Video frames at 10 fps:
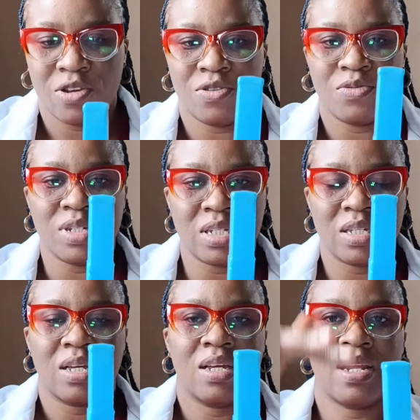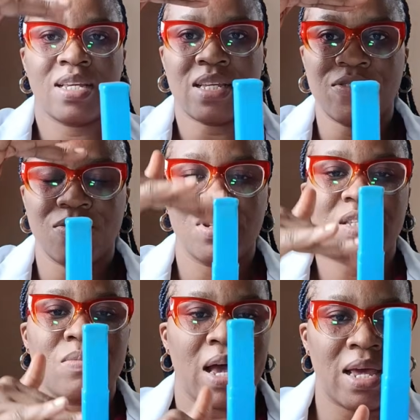You read, let's assume
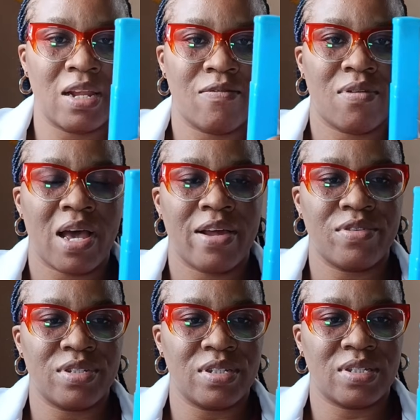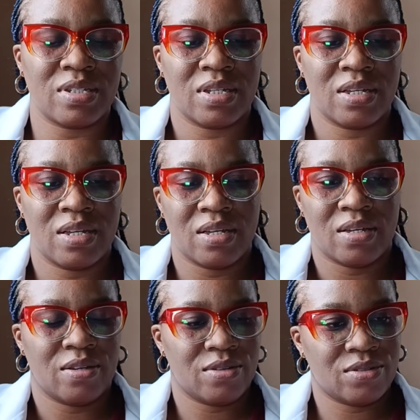this is my eye level. I read it
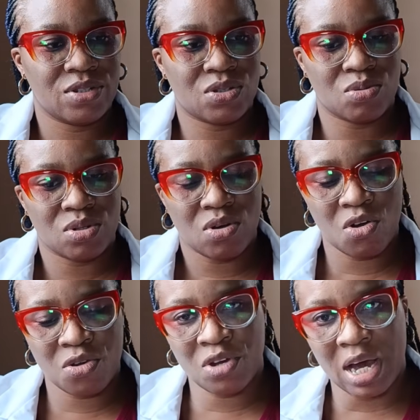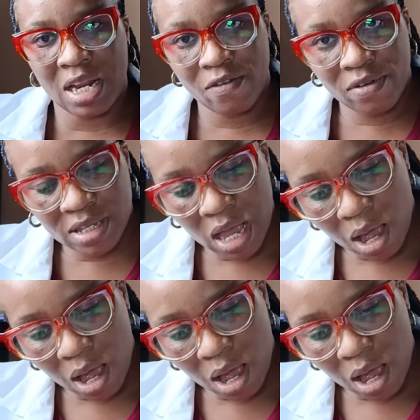this way, or you can leave it